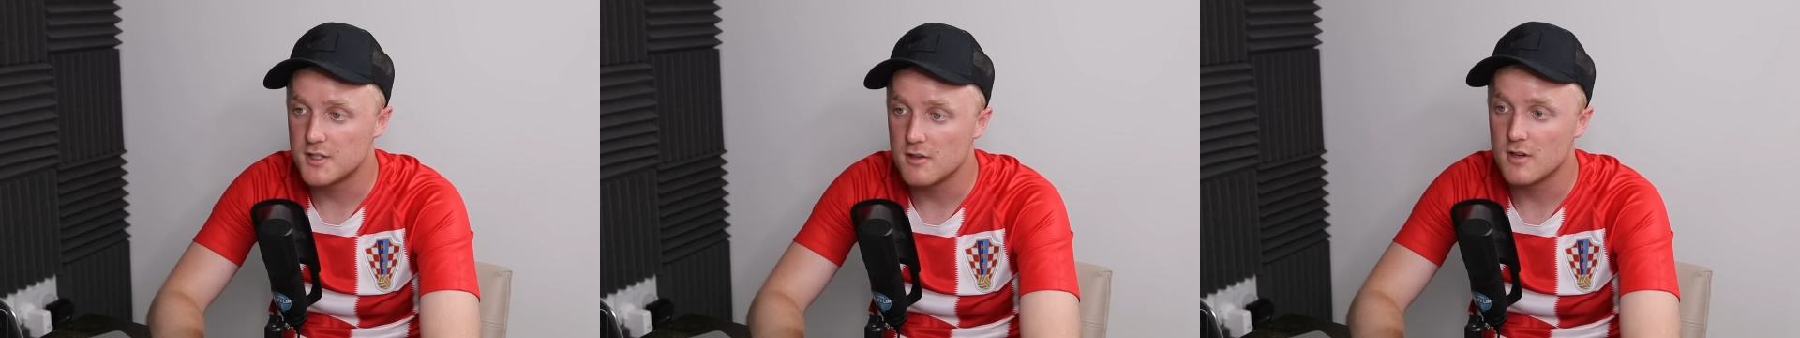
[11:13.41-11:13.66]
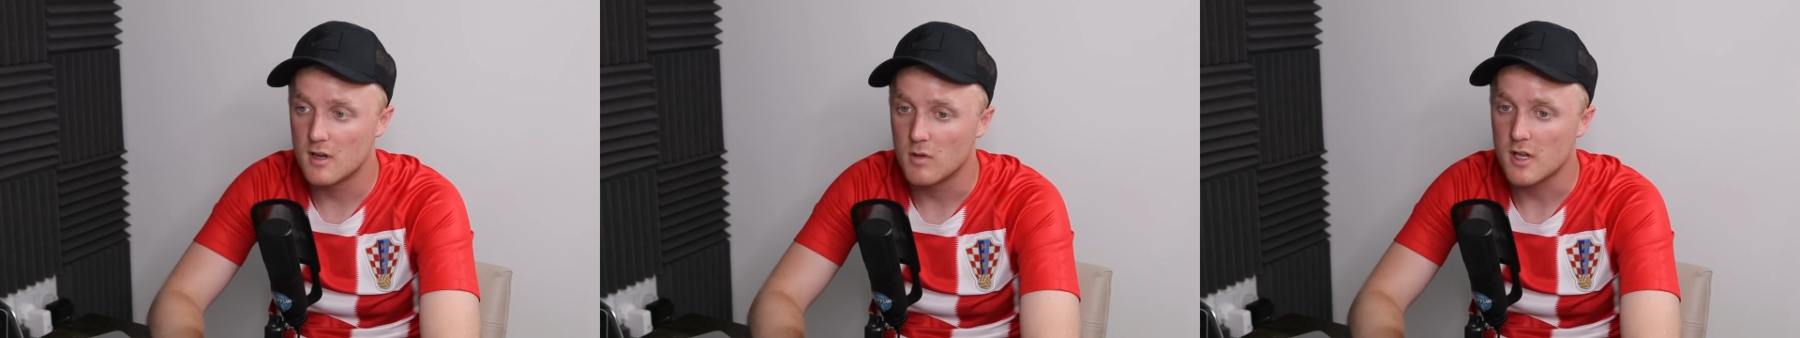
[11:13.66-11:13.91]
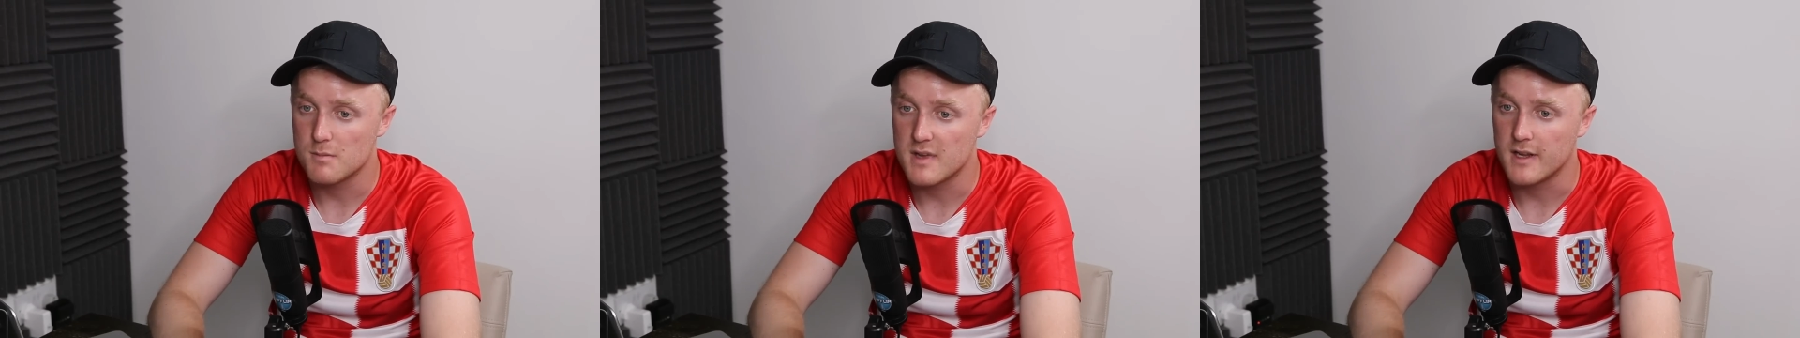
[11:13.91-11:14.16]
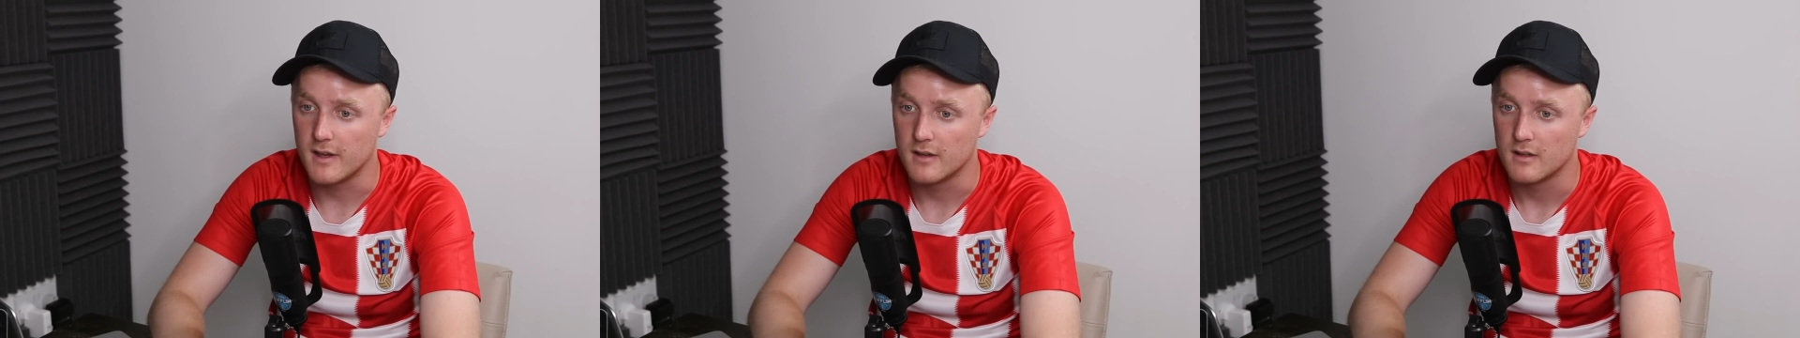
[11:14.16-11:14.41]
do know what you
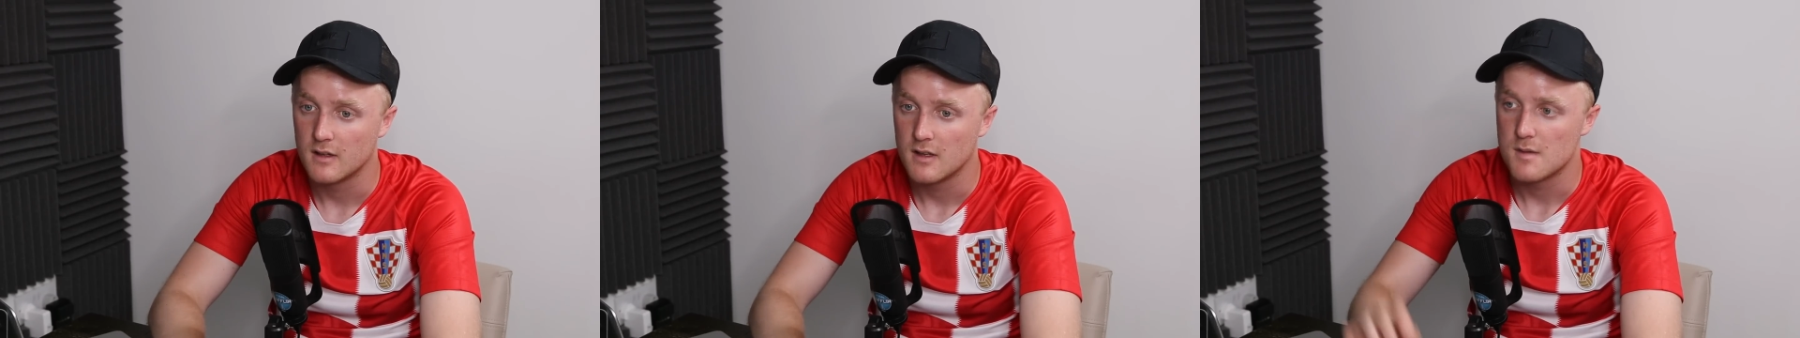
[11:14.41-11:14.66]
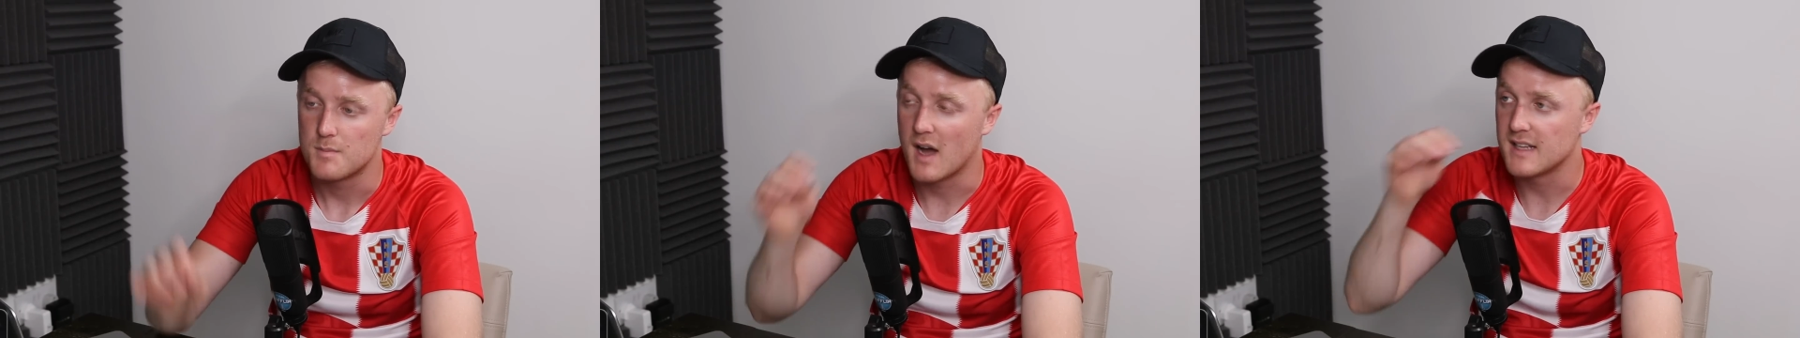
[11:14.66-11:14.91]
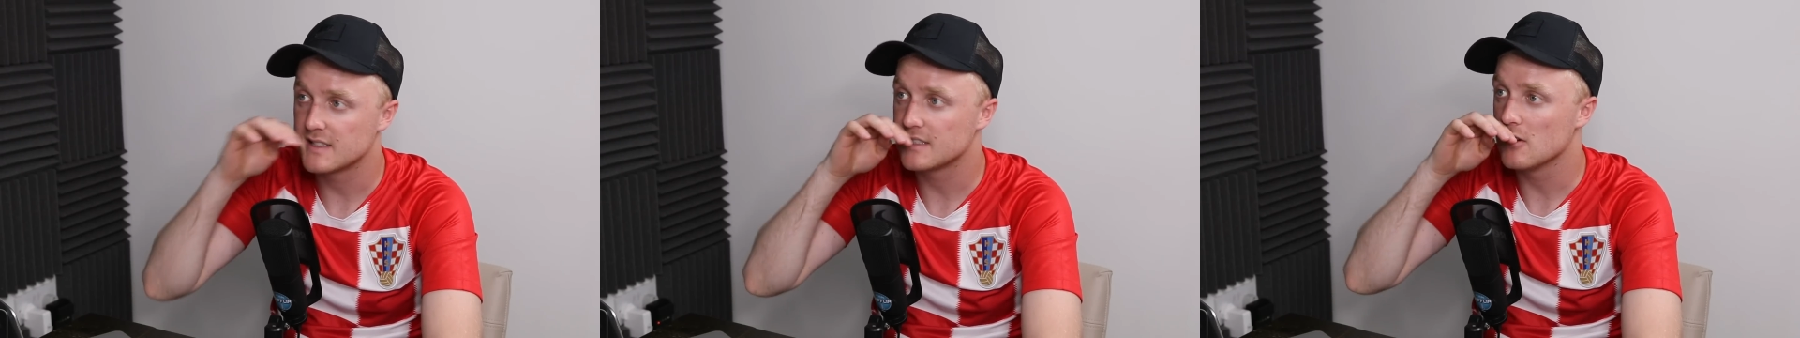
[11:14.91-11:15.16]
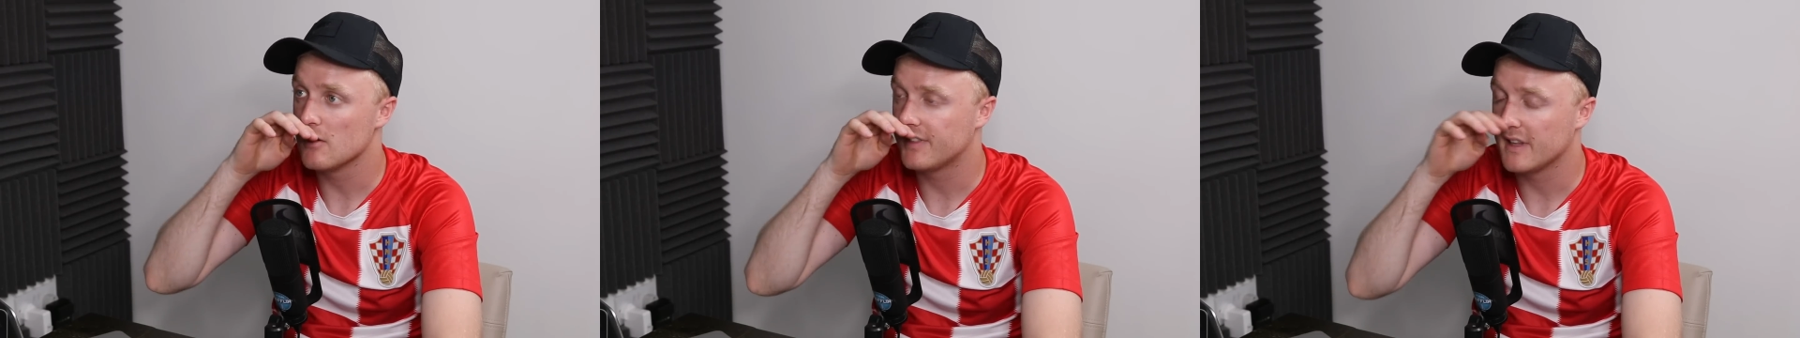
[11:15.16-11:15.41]
mean, but I
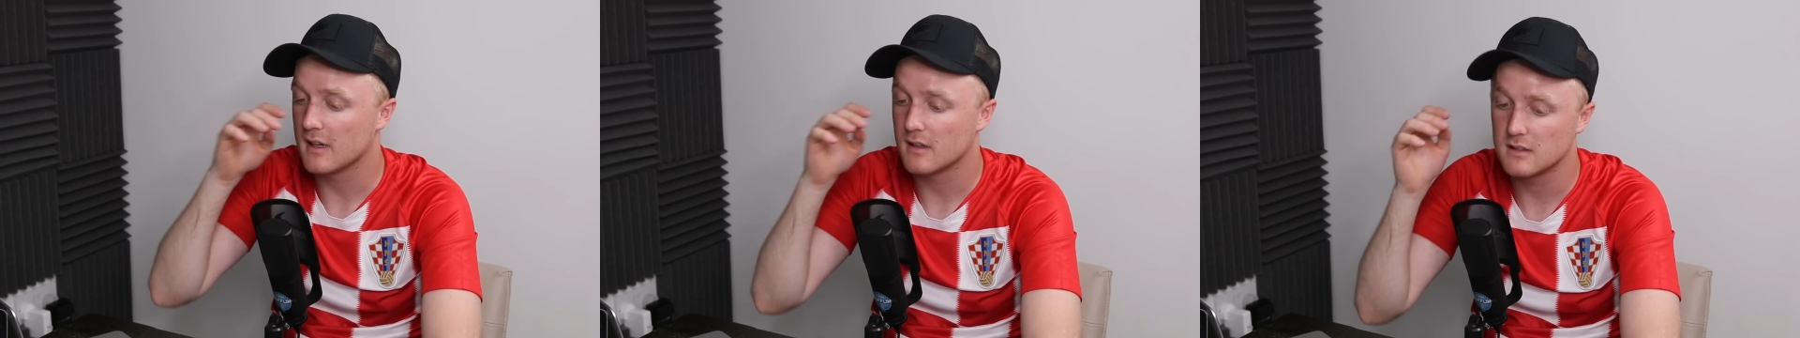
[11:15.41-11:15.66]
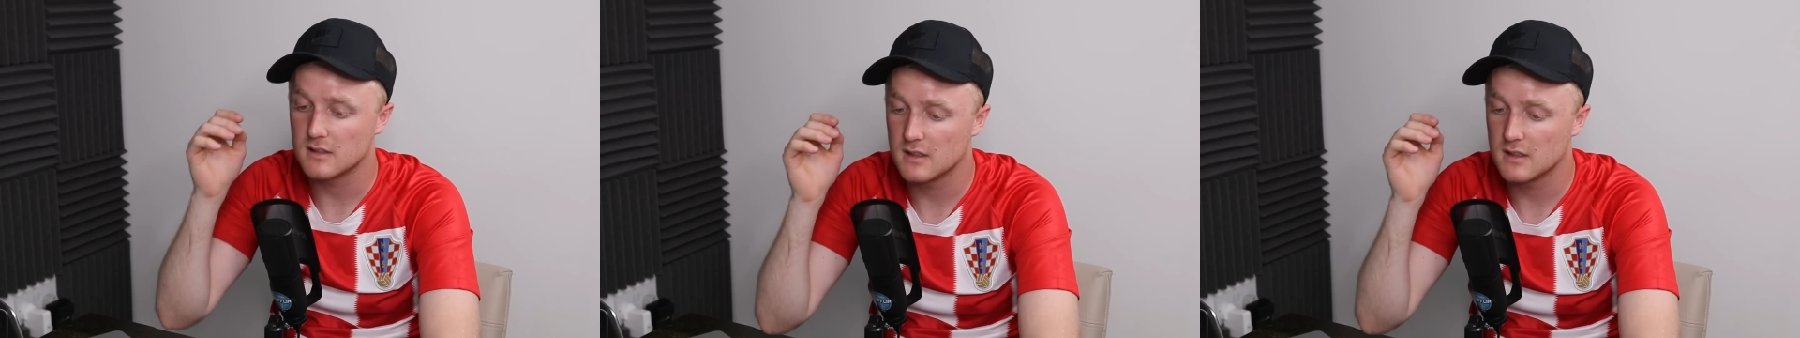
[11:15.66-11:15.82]
still think